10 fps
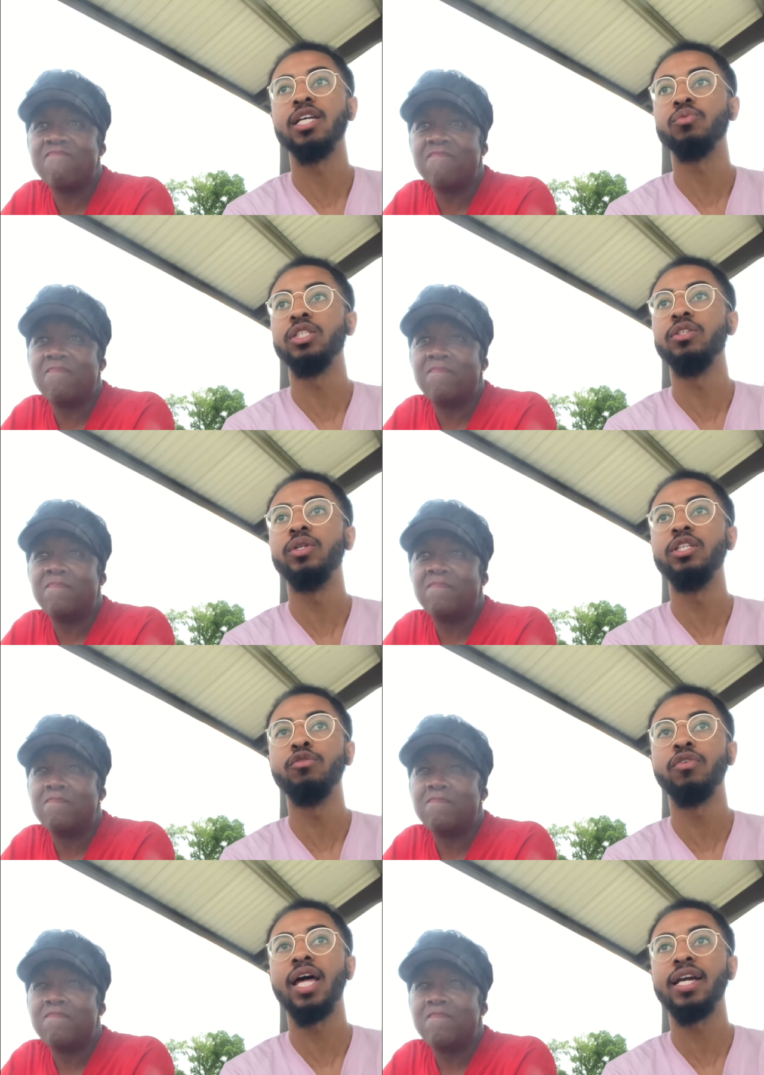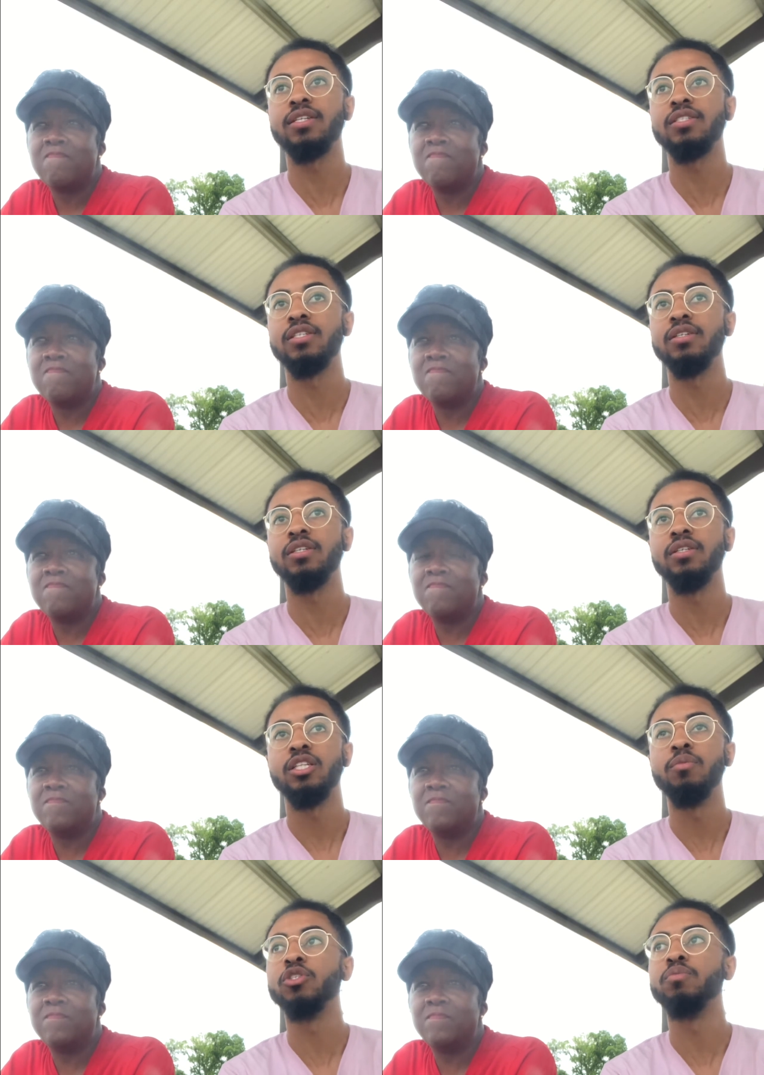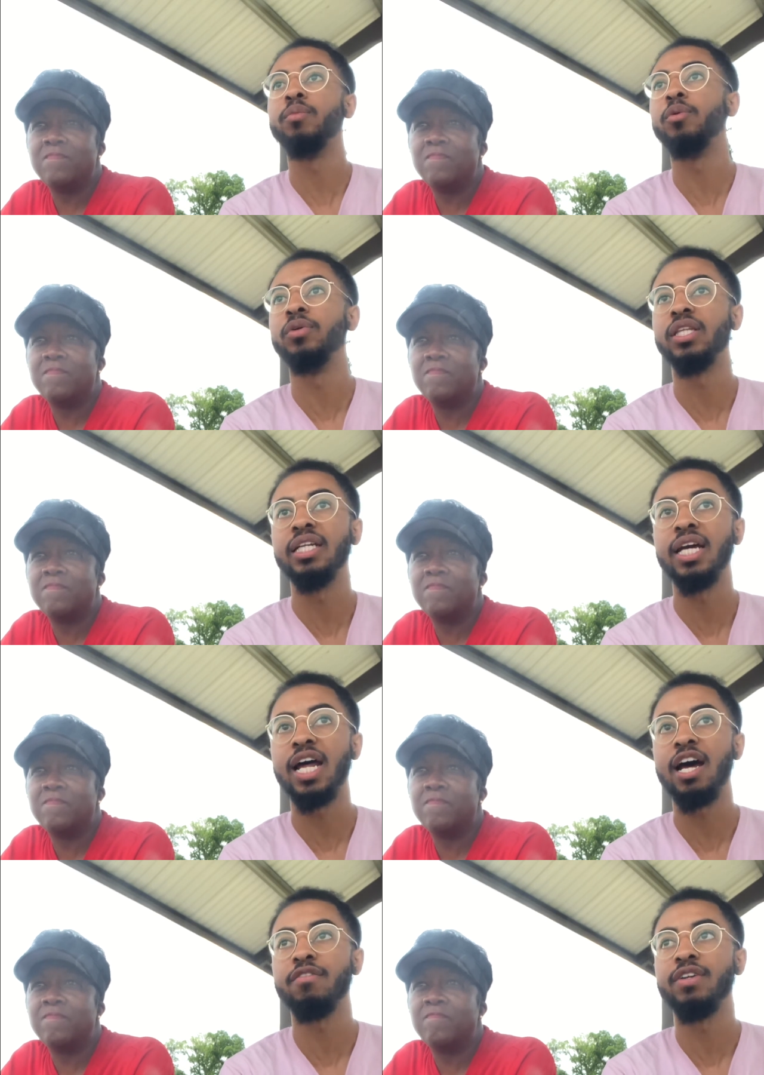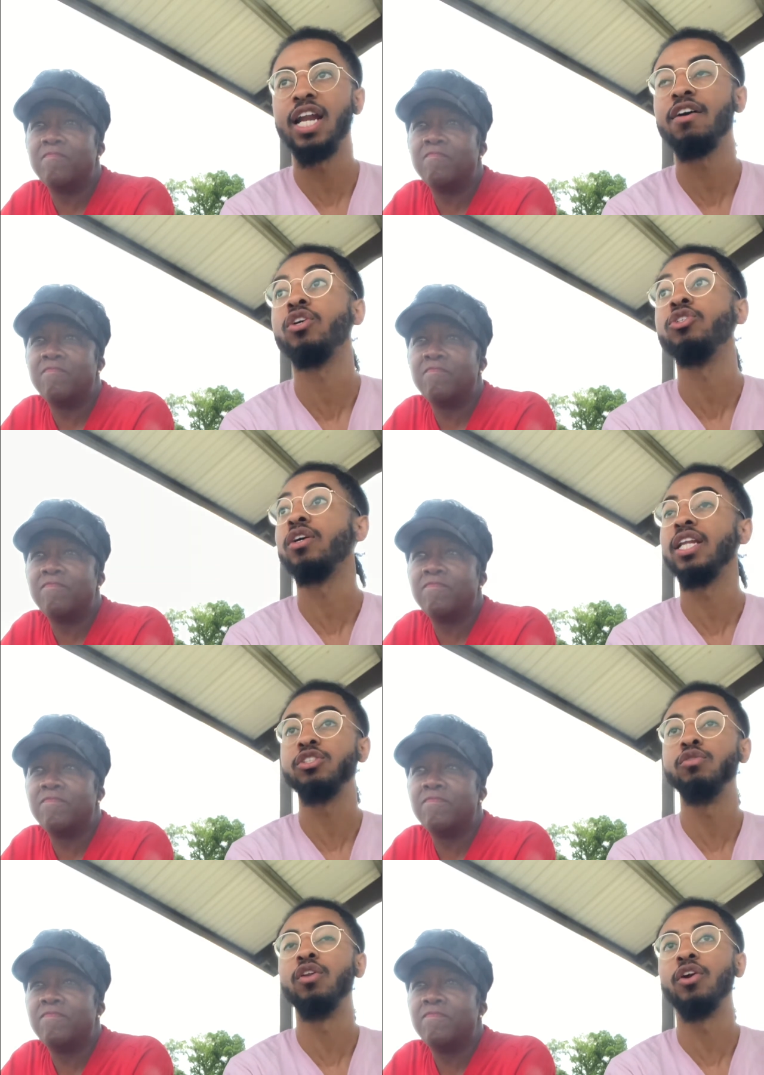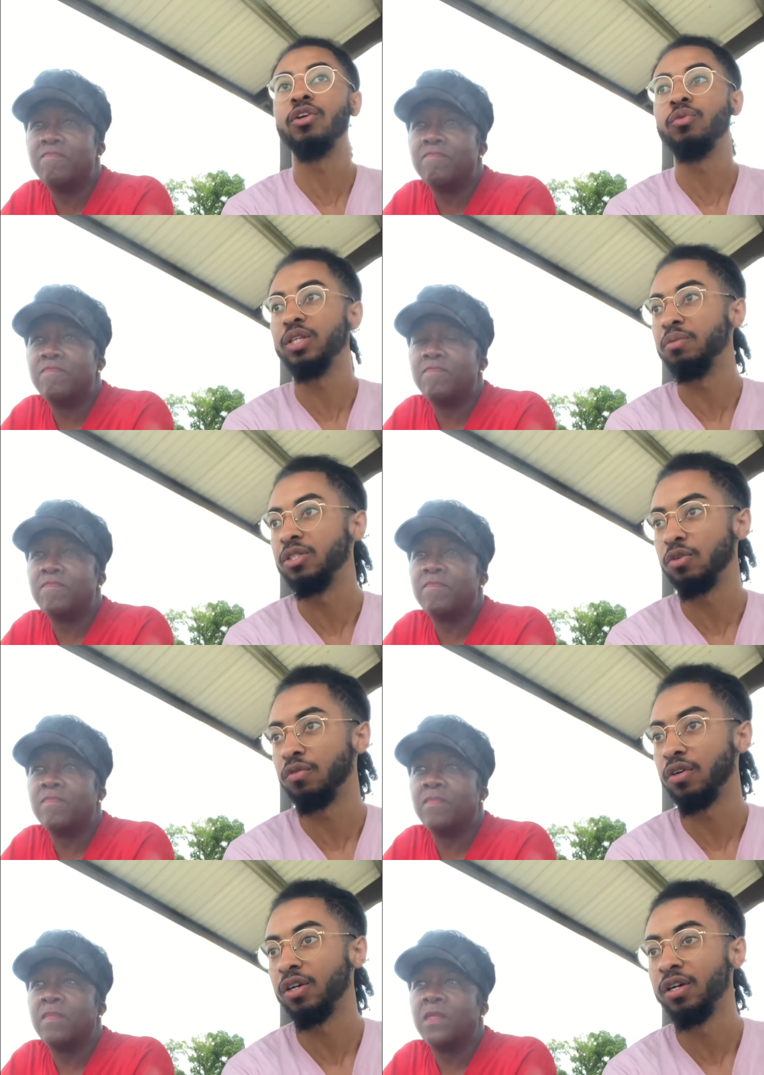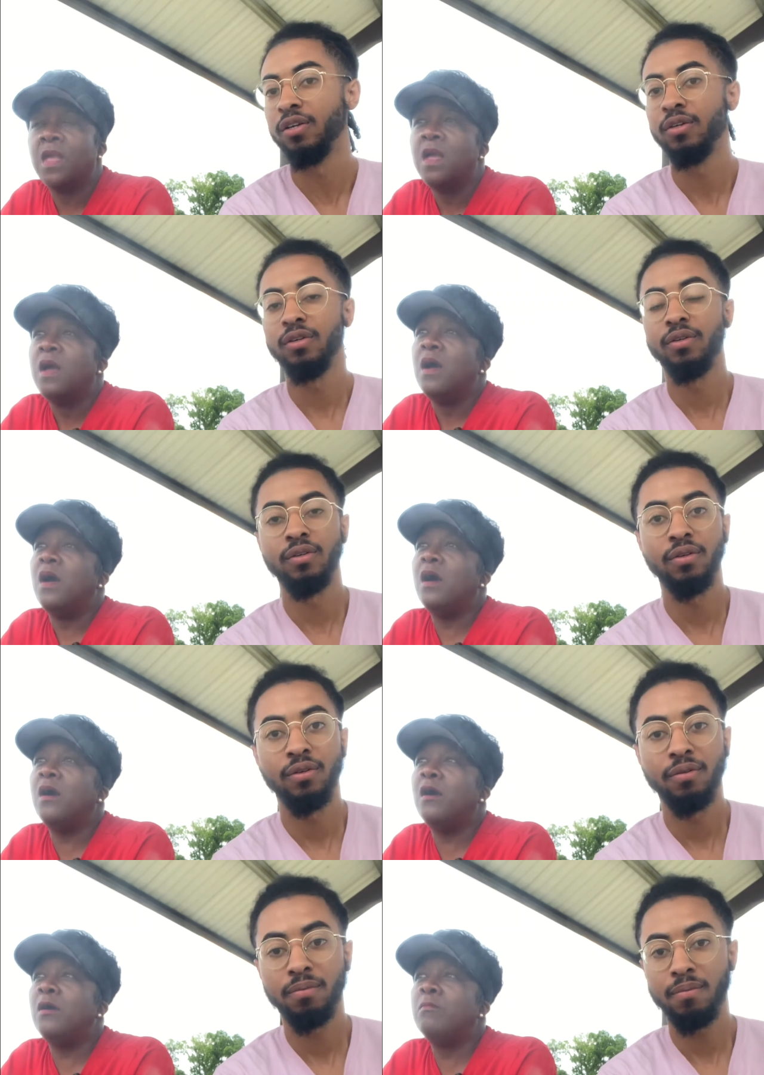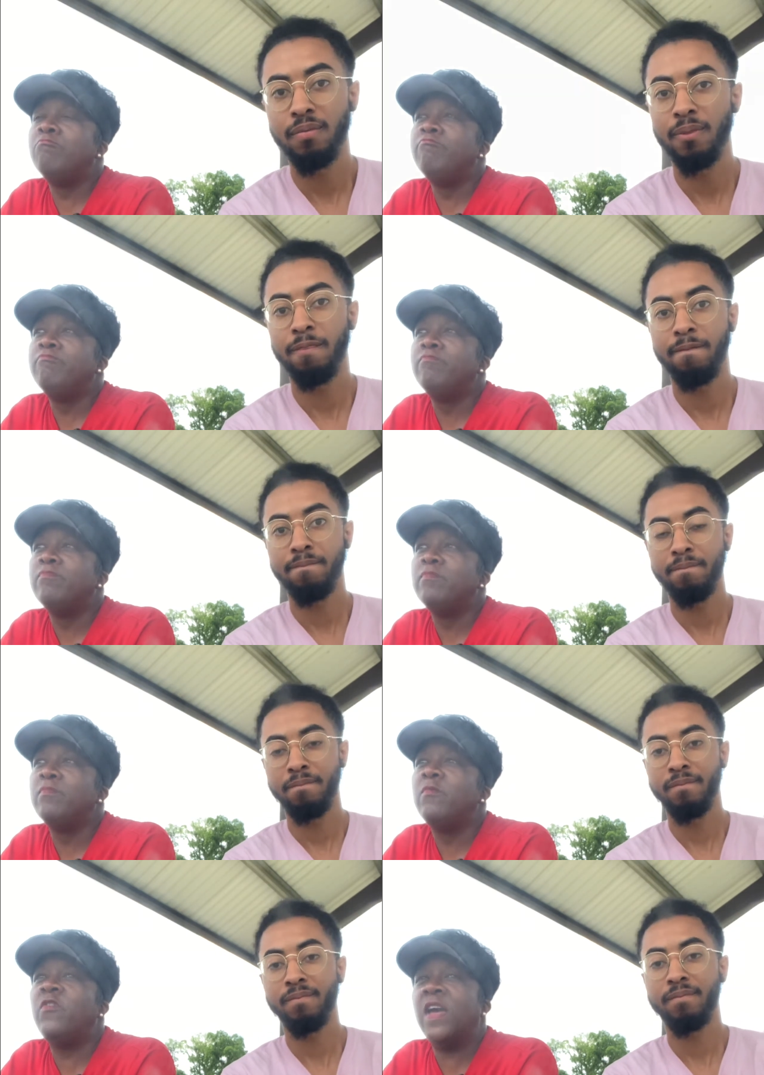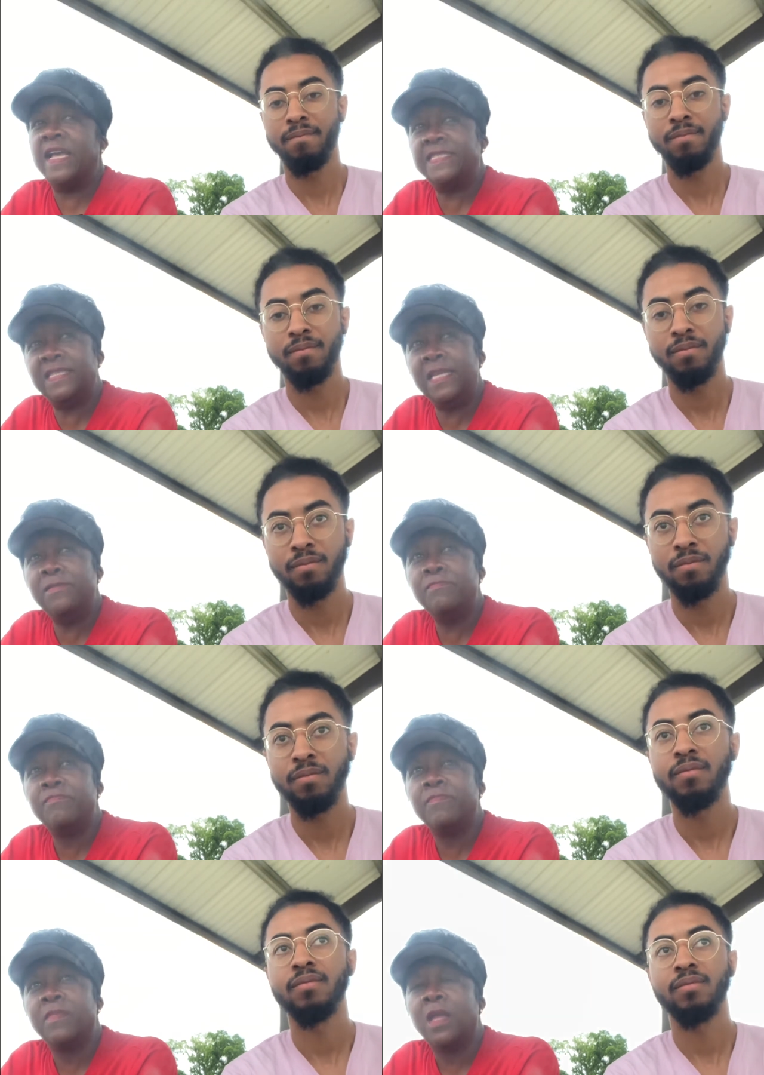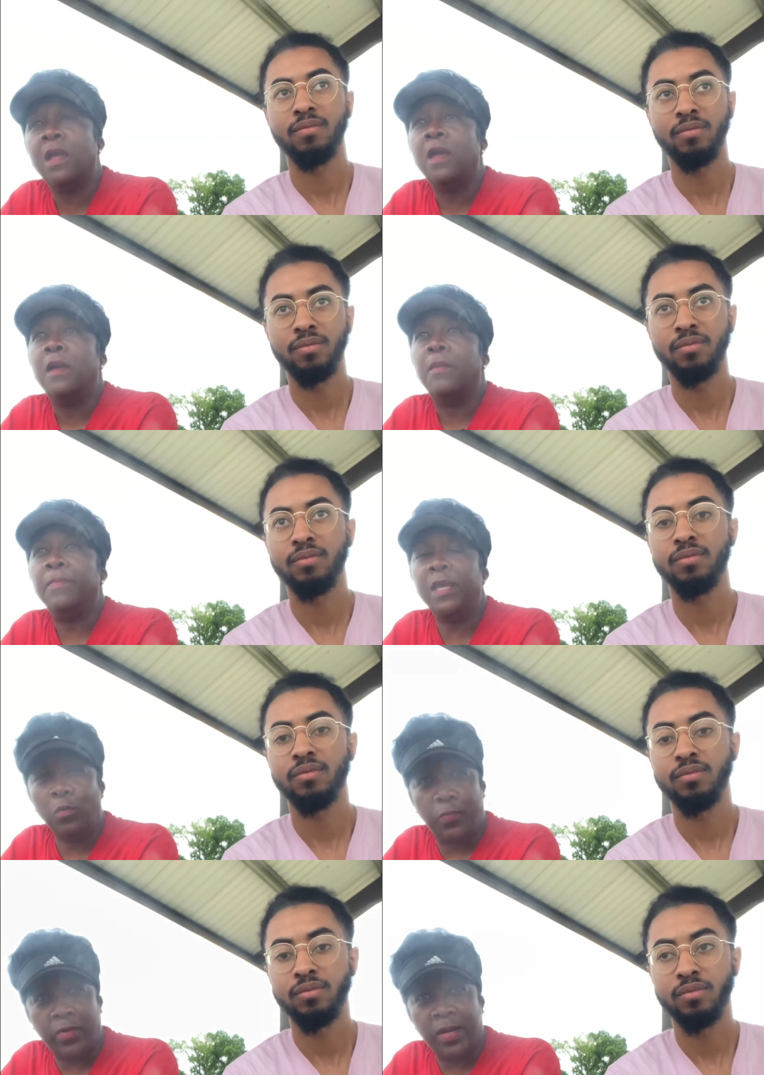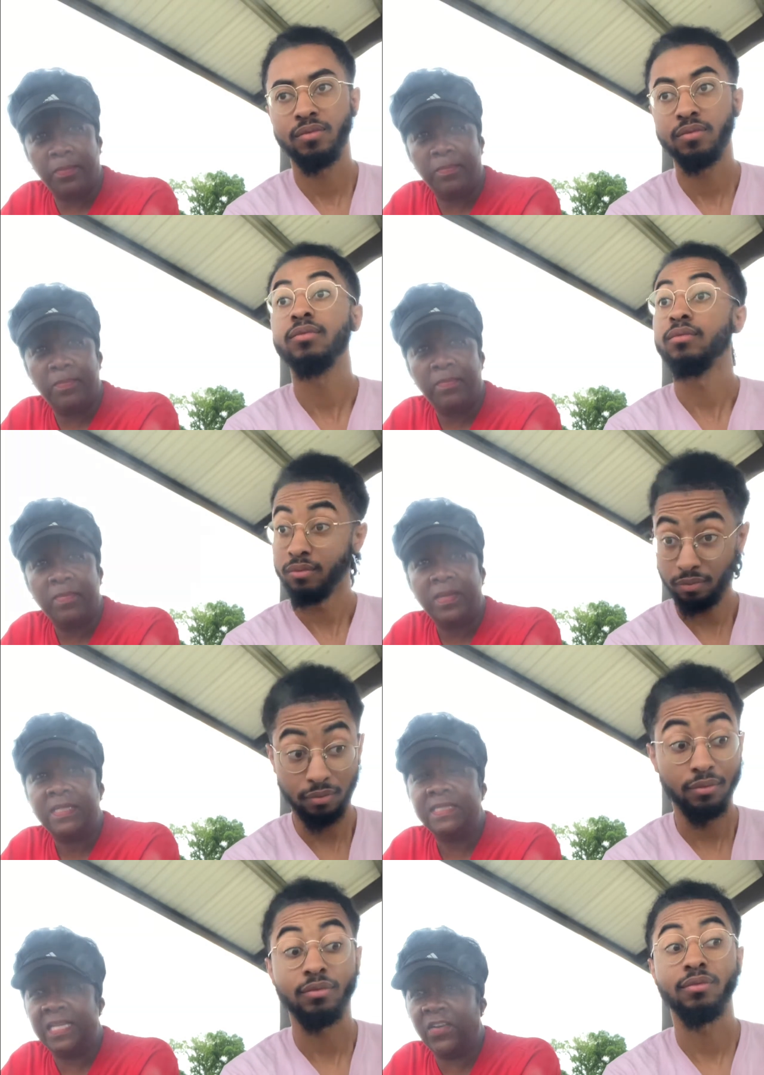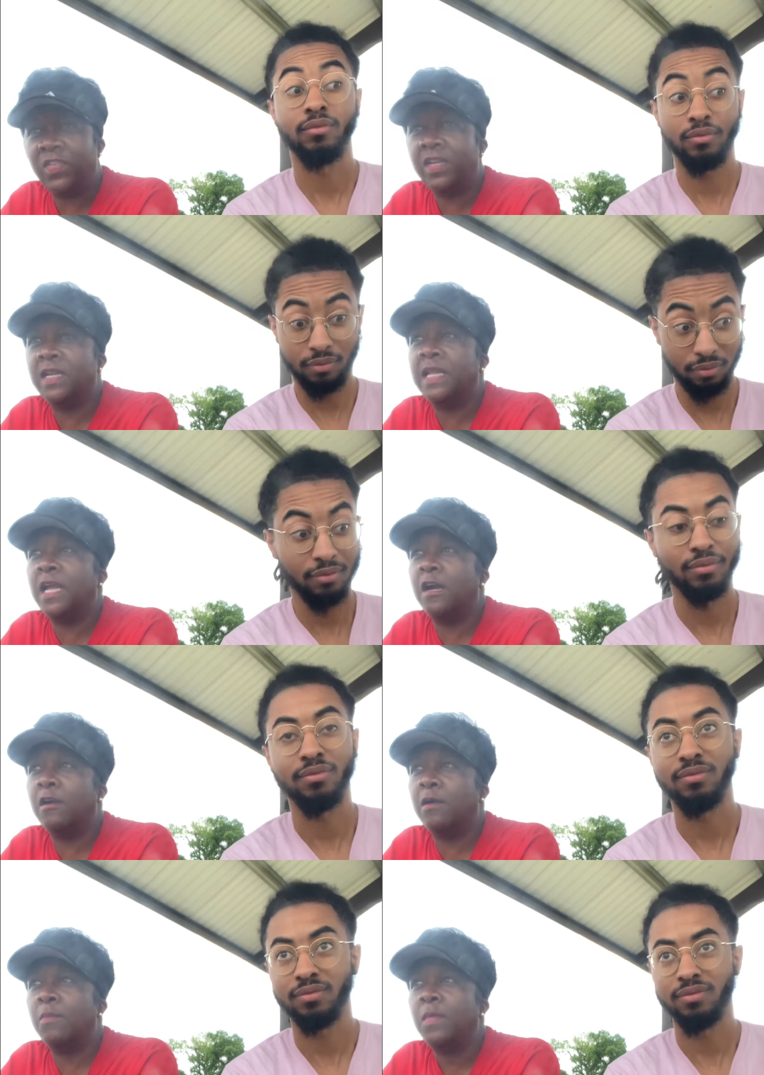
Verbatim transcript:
Speaker 1: what, what do you feel like is the, the most memorable thing that I've, that I've taught y'all that you've learned with me so far?
Speaker 2: Um, fasting, meal prep, definitely. Um,